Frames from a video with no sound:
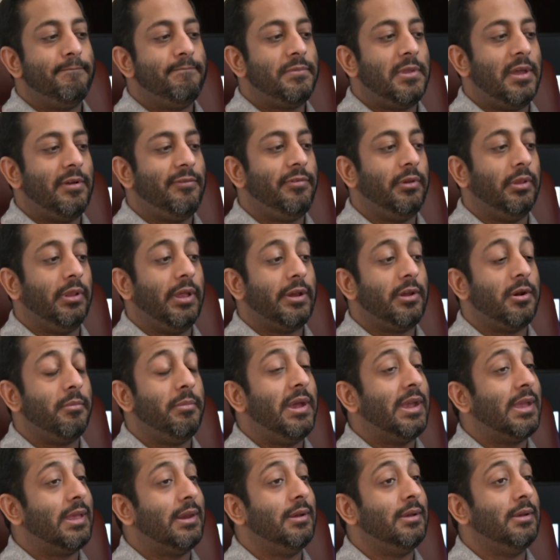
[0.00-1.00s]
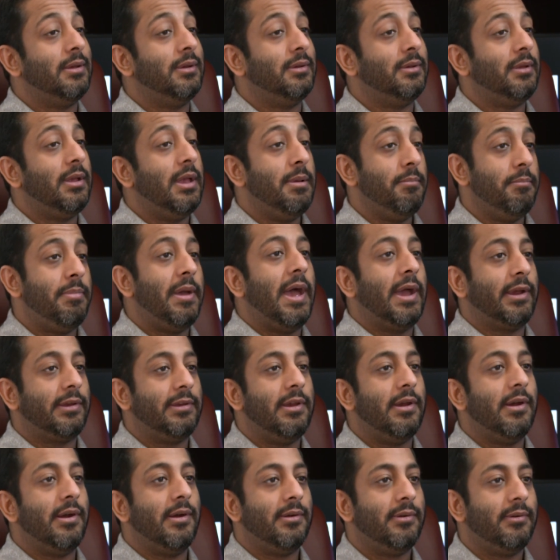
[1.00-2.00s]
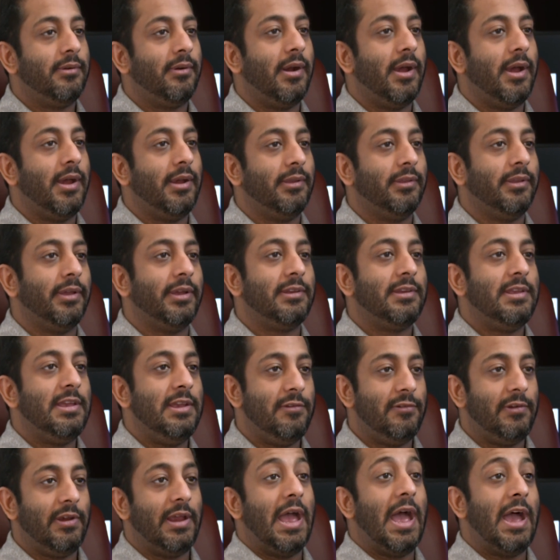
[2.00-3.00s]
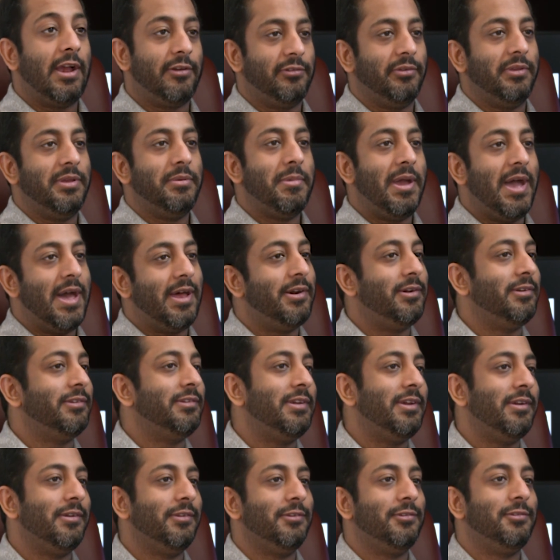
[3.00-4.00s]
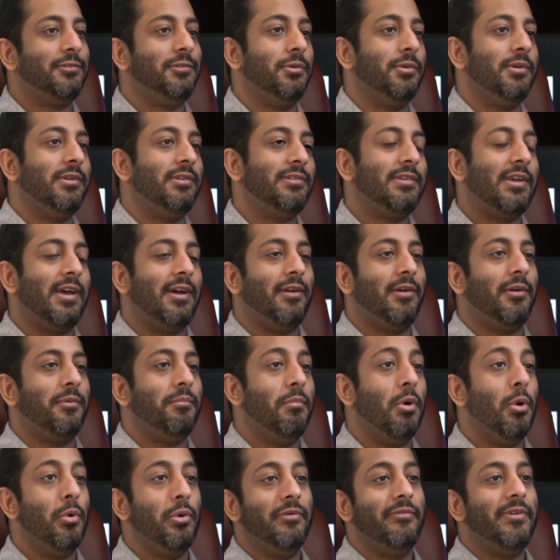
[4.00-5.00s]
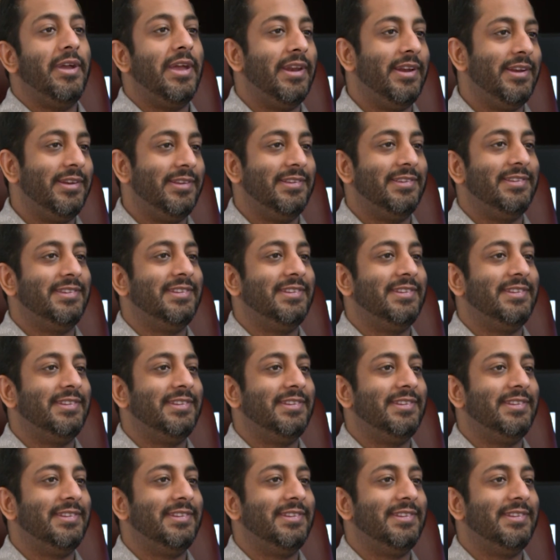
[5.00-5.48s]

I feel like you're making an impact here, right? Like teaching actually matters here. The students are motivated to